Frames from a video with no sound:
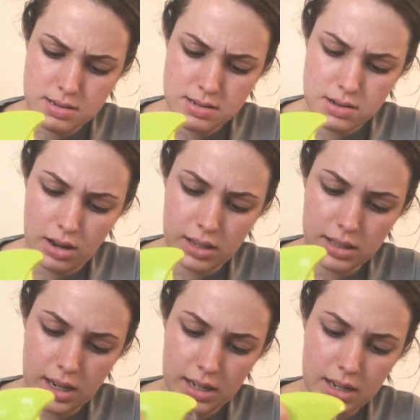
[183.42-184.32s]
So I
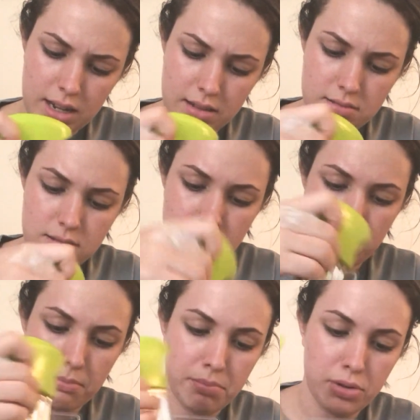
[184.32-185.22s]
slide it down.
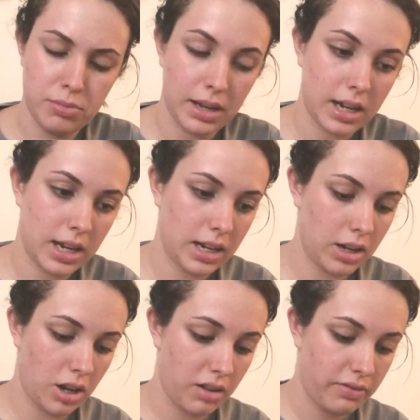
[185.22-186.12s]
Boom, I cut it
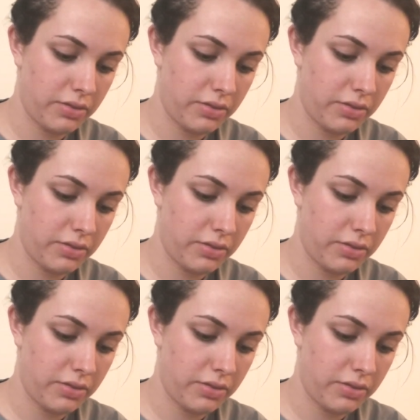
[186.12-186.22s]
off.